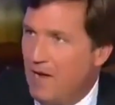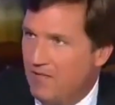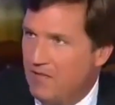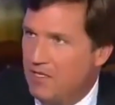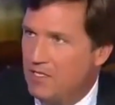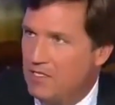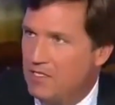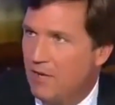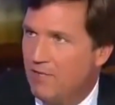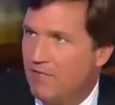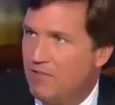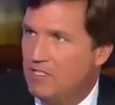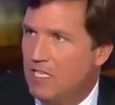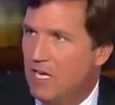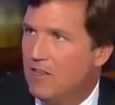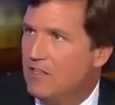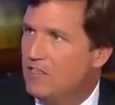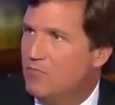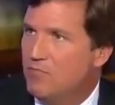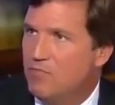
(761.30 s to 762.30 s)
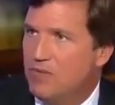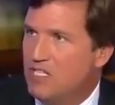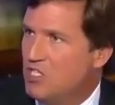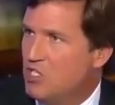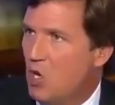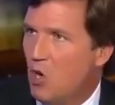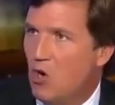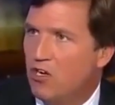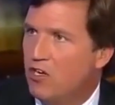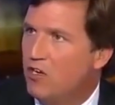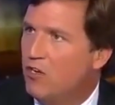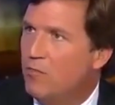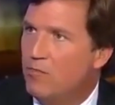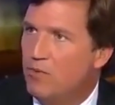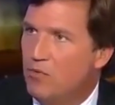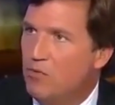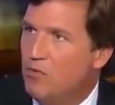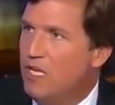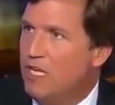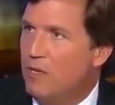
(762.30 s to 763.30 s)
about this stuff instead of this bizarre
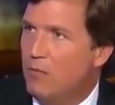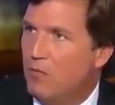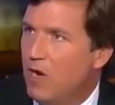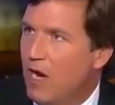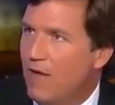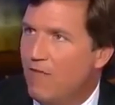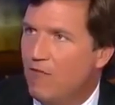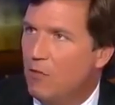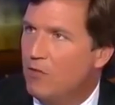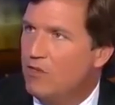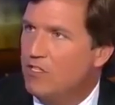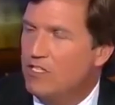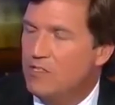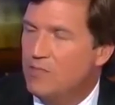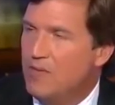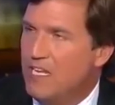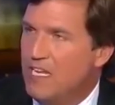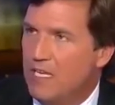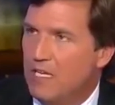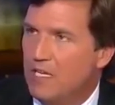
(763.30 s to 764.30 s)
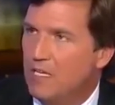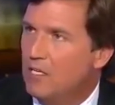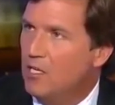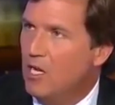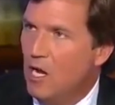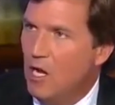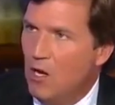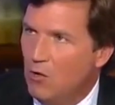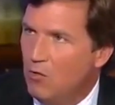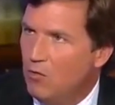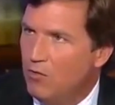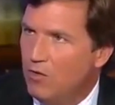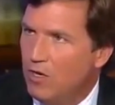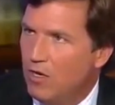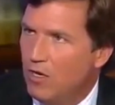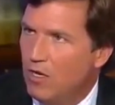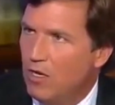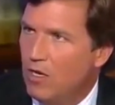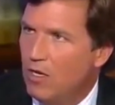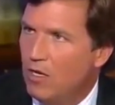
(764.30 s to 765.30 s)
kabuki where everyone's speaking in
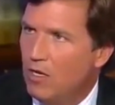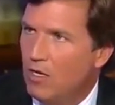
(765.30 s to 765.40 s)
code.